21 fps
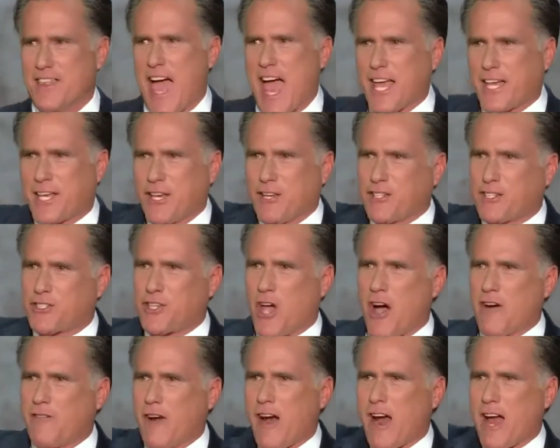Thank you
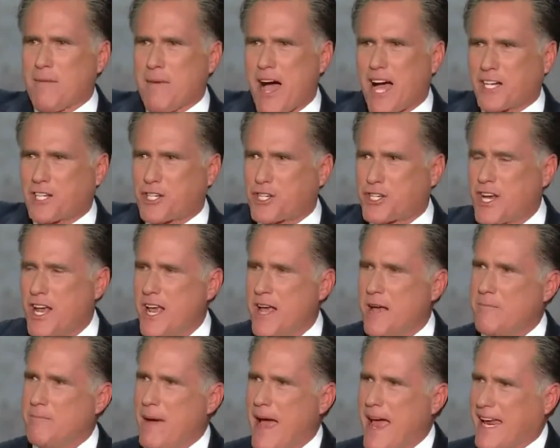so very much.
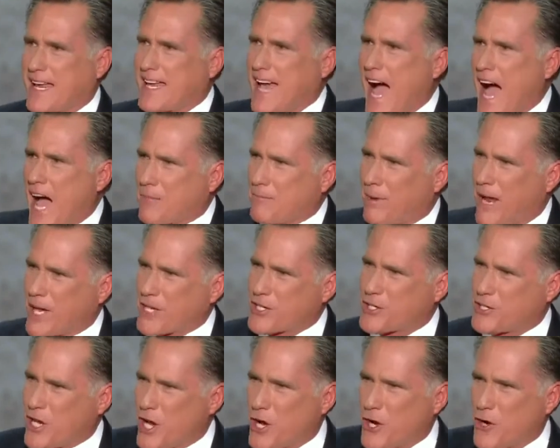May God
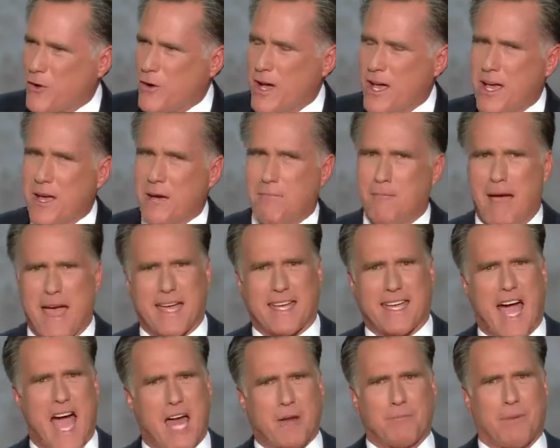bless you.
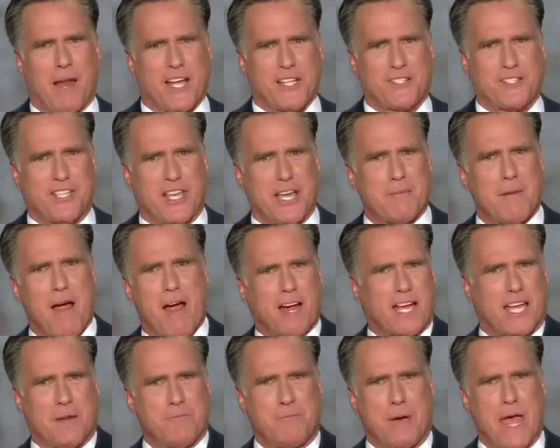May God bless the
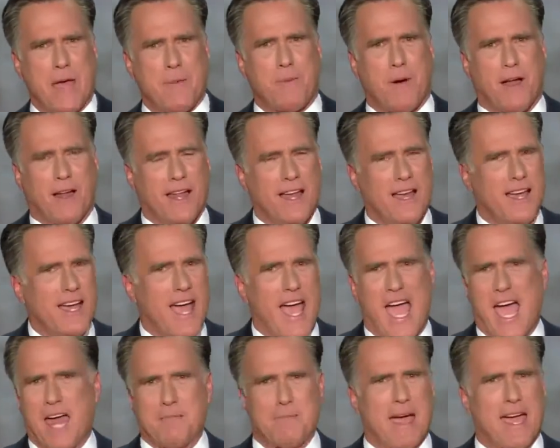American people.
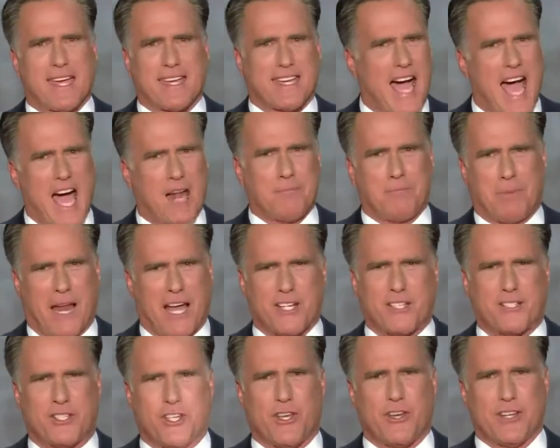And may God
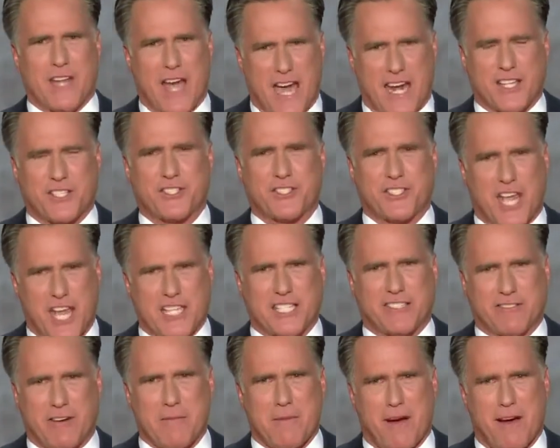bless the United
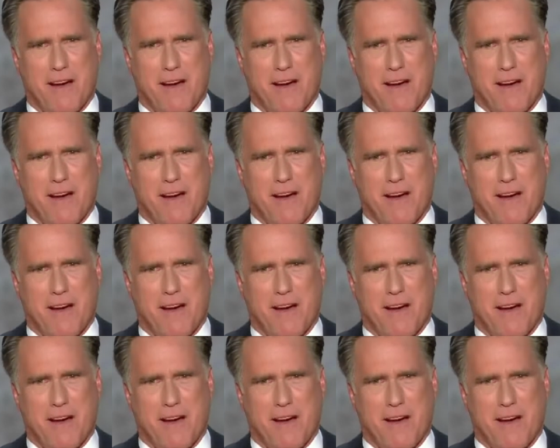States of